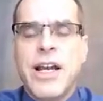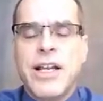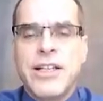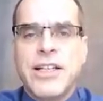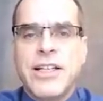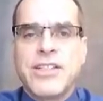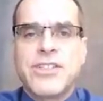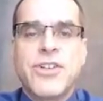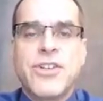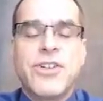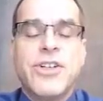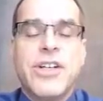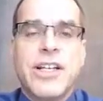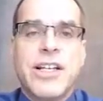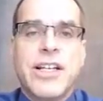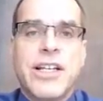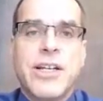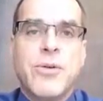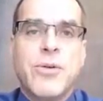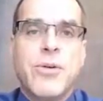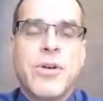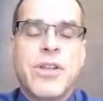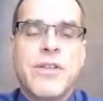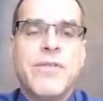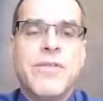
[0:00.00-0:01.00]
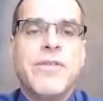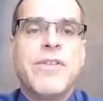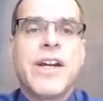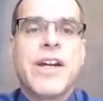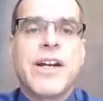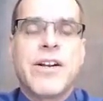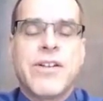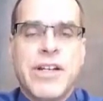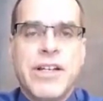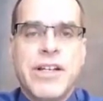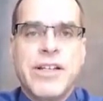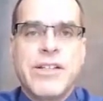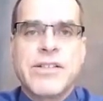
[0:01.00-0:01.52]
unless you're dealing with a
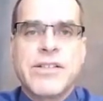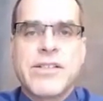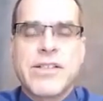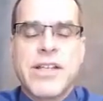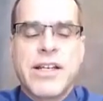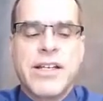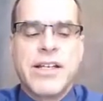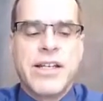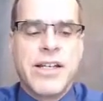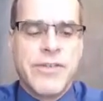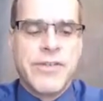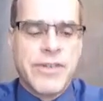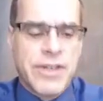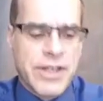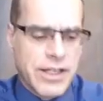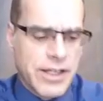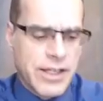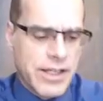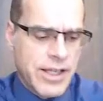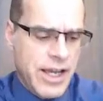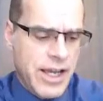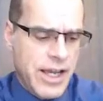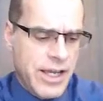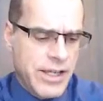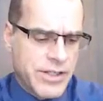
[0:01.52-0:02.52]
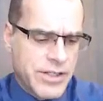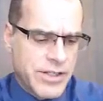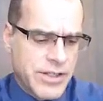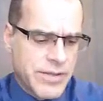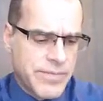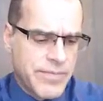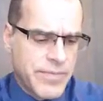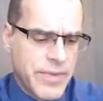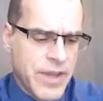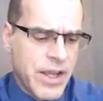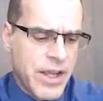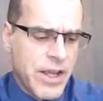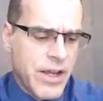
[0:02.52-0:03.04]
very significant case.